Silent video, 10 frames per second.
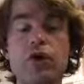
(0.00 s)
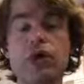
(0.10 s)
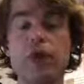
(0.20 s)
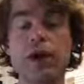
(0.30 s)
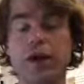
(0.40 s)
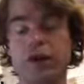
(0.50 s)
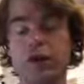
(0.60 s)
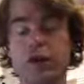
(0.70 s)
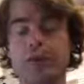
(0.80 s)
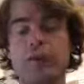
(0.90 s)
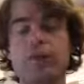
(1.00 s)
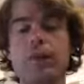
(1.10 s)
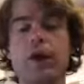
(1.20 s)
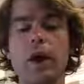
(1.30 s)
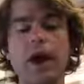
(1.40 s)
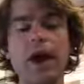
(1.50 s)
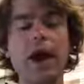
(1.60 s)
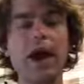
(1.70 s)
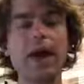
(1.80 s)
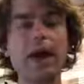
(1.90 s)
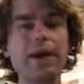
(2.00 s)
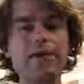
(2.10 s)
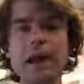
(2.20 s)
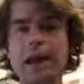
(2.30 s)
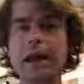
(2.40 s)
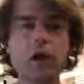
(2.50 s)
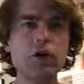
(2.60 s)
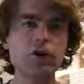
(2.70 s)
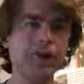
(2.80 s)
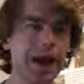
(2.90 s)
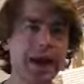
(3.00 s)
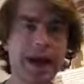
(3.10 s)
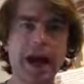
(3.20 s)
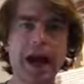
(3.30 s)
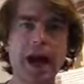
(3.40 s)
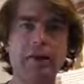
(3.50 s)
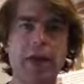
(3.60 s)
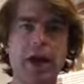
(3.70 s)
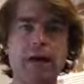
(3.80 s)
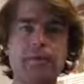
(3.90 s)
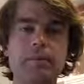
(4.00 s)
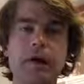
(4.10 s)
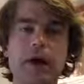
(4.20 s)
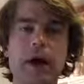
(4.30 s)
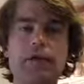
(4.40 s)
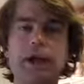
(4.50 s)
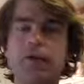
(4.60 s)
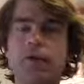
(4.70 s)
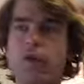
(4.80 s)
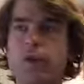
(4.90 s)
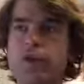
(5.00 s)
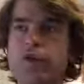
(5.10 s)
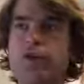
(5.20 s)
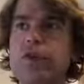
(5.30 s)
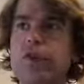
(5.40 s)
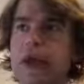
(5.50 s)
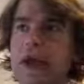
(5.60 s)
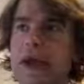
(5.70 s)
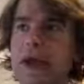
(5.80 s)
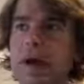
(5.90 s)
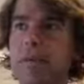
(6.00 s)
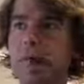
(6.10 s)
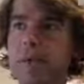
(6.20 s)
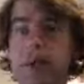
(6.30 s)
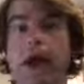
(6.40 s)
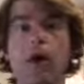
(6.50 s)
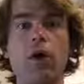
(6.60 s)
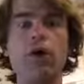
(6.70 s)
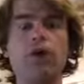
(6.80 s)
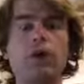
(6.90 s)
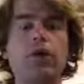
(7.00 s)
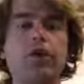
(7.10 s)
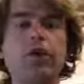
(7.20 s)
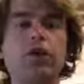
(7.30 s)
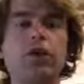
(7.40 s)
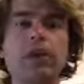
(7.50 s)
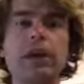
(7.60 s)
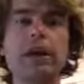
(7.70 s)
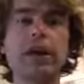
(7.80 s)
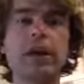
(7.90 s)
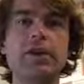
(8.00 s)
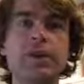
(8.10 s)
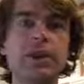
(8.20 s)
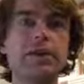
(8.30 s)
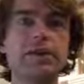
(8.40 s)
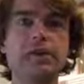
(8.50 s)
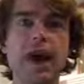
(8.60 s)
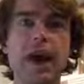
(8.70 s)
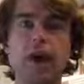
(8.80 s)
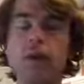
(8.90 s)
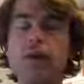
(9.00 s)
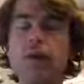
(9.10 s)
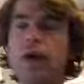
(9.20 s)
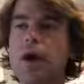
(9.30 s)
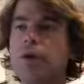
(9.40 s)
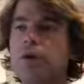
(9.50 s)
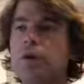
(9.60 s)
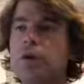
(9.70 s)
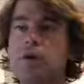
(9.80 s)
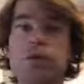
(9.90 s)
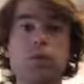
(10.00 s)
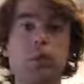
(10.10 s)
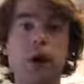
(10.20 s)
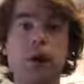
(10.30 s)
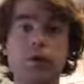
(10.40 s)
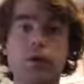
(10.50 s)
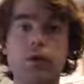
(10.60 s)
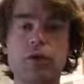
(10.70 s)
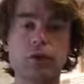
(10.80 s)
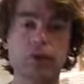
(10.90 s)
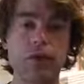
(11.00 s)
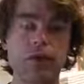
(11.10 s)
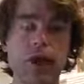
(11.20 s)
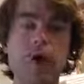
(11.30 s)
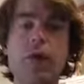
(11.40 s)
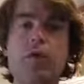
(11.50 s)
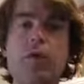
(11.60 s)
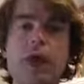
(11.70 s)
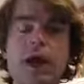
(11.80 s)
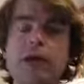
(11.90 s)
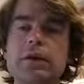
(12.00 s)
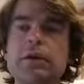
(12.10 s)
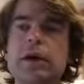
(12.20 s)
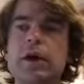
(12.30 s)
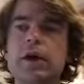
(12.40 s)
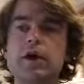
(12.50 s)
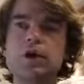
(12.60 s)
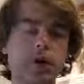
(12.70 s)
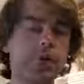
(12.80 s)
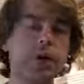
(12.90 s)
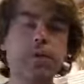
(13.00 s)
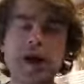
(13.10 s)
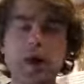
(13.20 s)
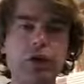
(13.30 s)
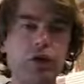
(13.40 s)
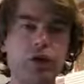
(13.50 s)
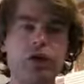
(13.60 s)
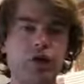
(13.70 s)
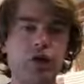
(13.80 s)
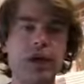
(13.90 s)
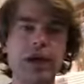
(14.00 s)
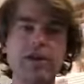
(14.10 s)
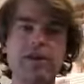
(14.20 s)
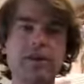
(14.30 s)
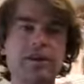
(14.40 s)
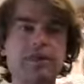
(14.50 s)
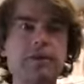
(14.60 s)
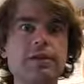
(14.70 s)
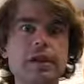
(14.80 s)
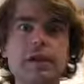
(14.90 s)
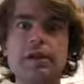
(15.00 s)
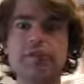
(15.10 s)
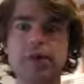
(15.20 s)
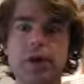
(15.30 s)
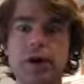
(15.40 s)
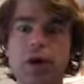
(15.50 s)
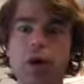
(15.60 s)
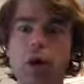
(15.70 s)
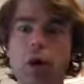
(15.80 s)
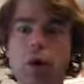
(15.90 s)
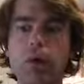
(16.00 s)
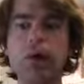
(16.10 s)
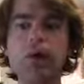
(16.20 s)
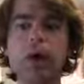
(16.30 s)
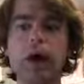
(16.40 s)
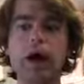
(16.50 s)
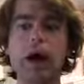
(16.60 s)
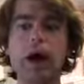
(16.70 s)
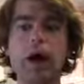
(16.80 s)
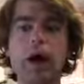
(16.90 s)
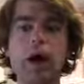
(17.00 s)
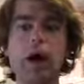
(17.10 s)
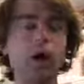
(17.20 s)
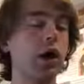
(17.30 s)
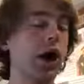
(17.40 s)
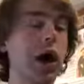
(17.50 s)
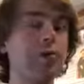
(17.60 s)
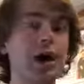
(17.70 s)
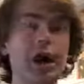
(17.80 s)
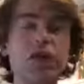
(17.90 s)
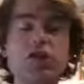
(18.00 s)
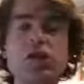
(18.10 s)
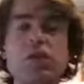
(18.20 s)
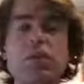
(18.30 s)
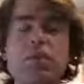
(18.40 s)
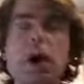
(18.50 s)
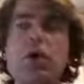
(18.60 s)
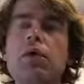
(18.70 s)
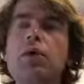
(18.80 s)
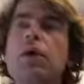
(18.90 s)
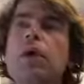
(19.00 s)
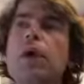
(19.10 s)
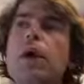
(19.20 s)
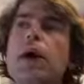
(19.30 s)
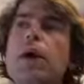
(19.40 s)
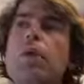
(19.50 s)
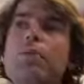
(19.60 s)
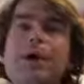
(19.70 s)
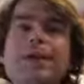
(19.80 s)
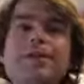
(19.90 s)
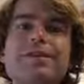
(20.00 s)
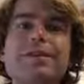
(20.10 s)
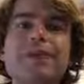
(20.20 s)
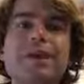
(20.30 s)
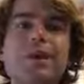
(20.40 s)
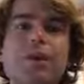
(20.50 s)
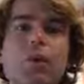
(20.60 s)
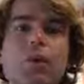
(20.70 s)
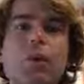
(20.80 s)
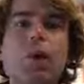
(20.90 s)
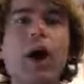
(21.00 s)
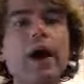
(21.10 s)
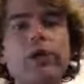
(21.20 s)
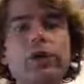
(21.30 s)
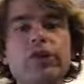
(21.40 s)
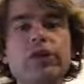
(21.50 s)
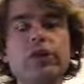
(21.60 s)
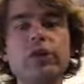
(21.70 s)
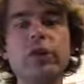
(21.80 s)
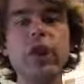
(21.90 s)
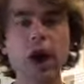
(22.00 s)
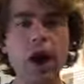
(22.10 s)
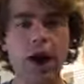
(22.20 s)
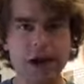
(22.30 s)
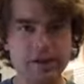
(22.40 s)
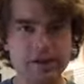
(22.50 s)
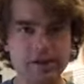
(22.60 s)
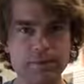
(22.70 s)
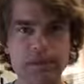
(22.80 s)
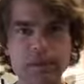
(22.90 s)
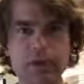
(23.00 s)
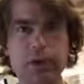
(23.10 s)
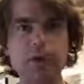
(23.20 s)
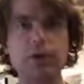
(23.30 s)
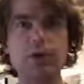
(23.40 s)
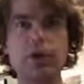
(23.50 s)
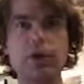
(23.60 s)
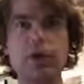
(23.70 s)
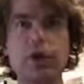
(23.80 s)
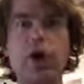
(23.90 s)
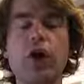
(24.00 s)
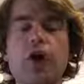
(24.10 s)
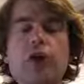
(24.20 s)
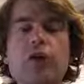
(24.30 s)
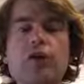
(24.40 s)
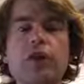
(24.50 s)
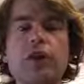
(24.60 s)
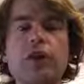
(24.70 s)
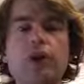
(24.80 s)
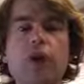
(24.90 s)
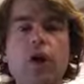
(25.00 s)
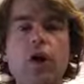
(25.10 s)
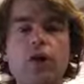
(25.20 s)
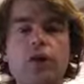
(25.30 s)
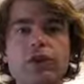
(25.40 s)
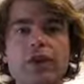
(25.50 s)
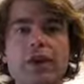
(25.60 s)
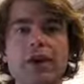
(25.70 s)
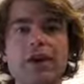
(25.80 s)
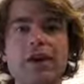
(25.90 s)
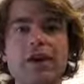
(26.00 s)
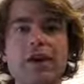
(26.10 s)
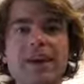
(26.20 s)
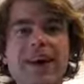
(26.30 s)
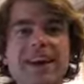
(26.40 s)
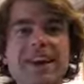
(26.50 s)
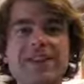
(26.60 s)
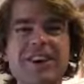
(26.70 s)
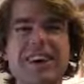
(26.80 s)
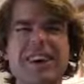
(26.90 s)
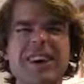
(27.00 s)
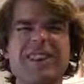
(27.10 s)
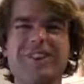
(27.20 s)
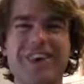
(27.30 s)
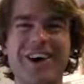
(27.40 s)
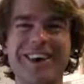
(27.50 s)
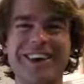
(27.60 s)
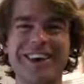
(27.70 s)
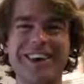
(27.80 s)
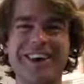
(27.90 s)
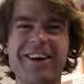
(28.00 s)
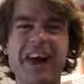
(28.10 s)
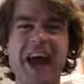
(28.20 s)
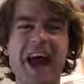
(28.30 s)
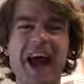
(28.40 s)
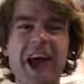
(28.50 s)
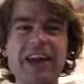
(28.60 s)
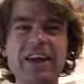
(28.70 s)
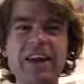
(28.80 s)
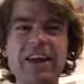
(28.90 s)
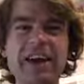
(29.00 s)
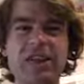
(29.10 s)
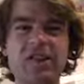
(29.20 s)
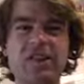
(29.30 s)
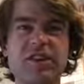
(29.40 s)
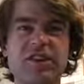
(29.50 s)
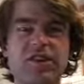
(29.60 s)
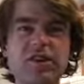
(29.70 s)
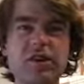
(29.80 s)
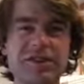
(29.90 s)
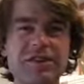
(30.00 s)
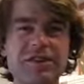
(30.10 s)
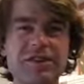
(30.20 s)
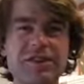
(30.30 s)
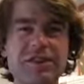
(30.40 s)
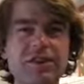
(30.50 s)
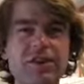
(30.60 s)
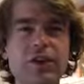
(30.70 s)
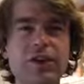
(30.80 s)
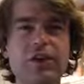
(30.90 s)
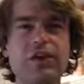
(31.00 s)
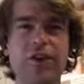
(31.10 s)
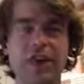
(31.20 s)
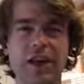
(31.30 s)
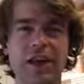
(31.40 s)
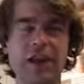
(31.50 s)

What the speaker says: direction. It's like an oceanic highway. I mean, of course, you can propel your journey via sail. You, of course, with the power of wind. You could propel your journey via steam, burning coal, a combination of both. But why would you not use the currents of the Gulf Stream to kind of give you a kickstart? You know, add a little extra juice to your journey.